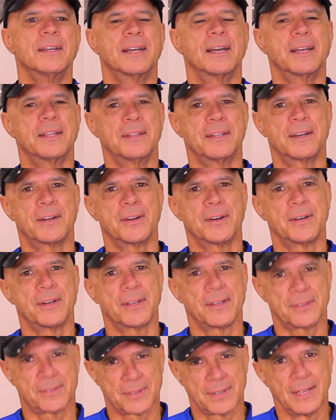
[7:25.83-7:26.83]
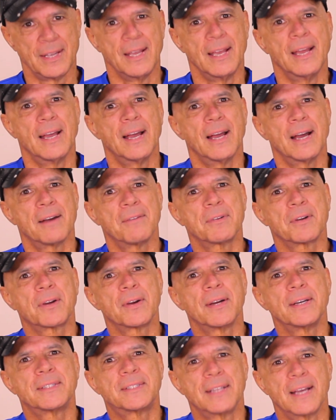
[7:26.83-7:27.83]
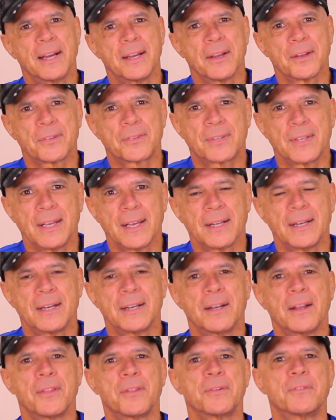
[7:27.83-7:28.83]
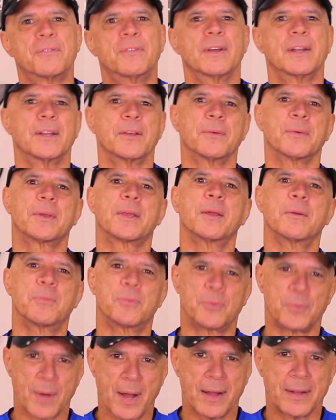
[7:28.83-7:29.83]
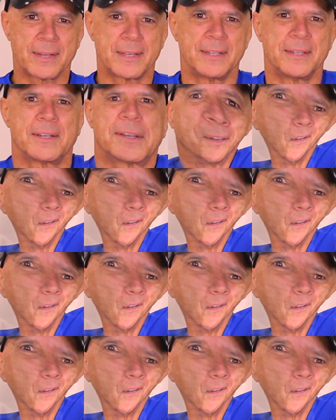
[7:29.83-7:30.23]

And there it is. Have a great day. I'll see you on another video. Keep rocking the